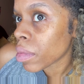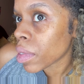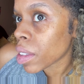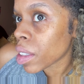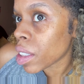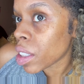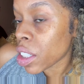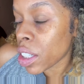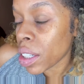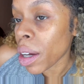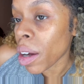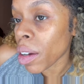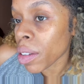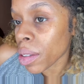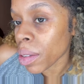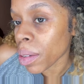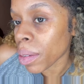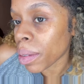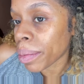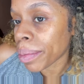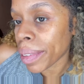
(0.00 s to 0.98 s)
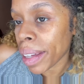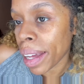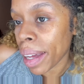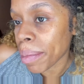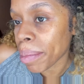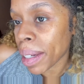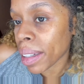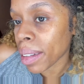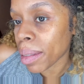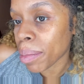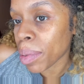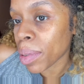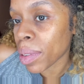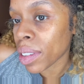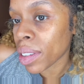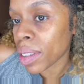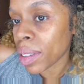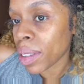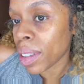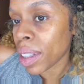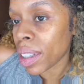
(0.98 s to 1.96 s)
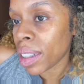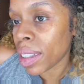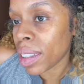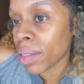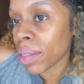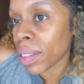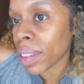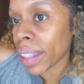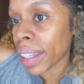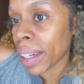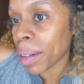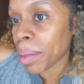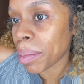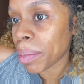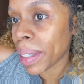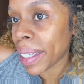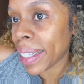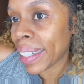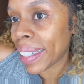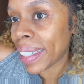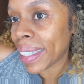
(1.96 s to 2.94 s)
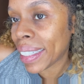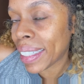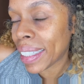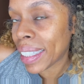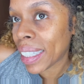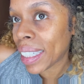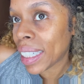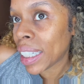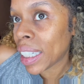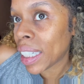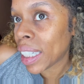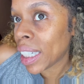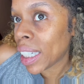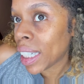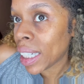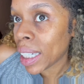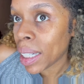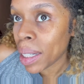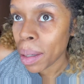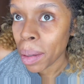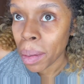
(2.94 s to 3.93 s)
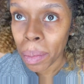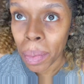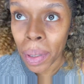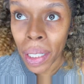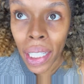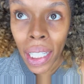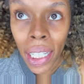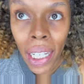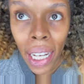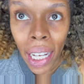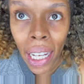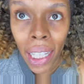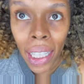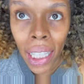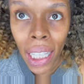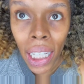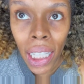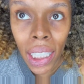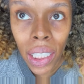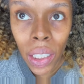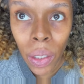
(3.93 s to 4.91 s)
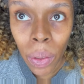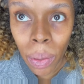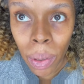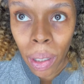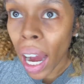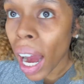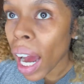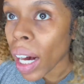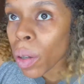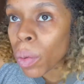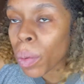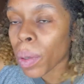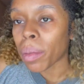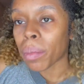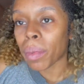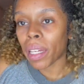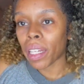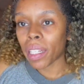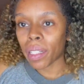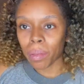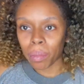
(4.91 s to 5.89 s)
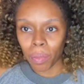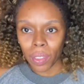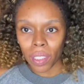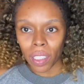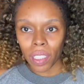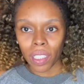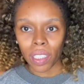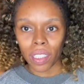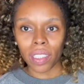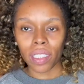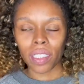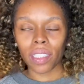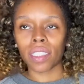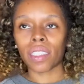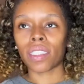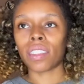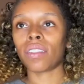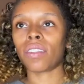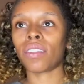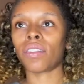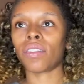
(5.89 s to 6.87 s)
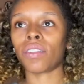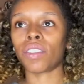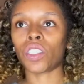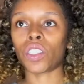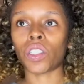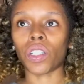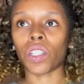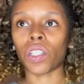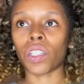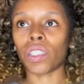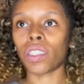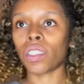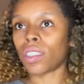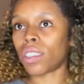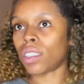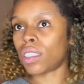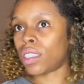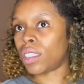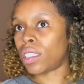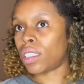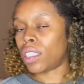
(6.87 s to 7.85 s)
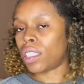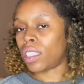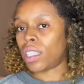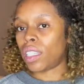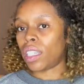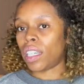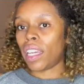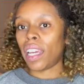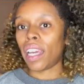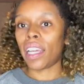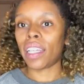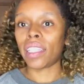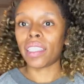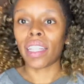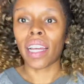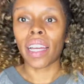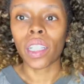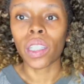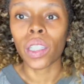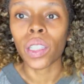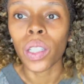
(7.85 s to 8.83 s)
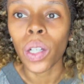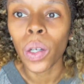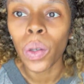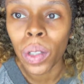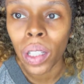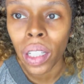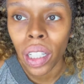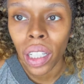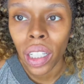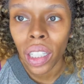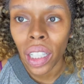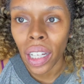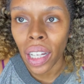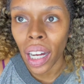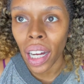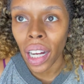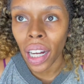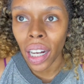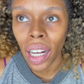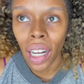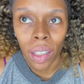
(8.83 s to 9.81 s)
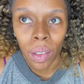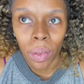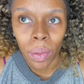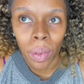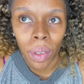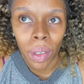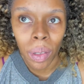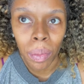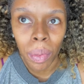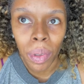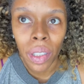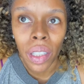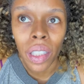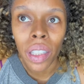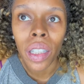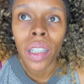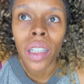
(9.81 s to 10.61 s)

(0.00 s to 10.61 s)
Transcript: she also had makeup on, so that didn't really help me. But yeah, like, you gotta wear makeup with this, for sure. And like, low-key, like, I kind of want to put